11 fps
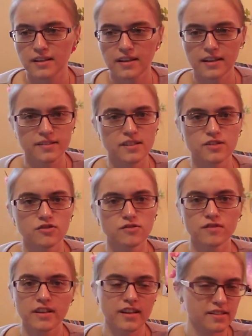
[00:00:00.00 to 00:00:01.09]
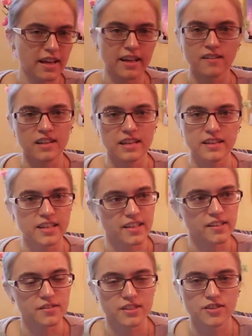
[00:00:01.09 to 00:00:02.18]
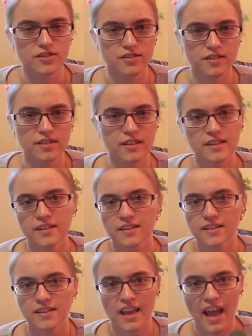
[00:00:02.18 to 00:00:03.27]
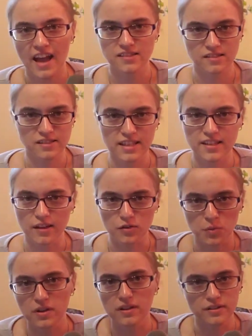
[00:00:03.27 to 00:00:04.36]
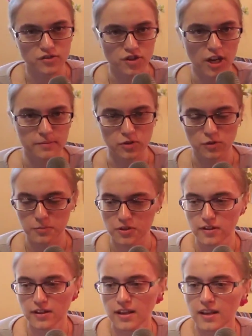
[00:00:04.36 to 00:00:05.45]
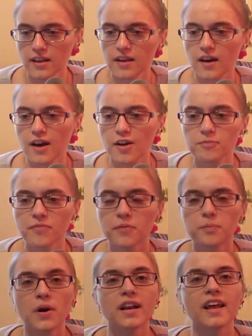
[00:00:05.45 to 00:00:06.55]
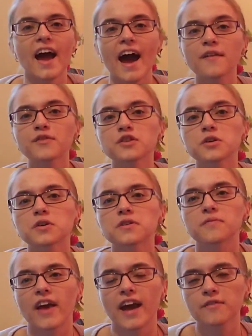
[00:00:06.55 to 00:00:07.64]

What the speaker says: He doesn't handle any details. He just has details written in his job description. But after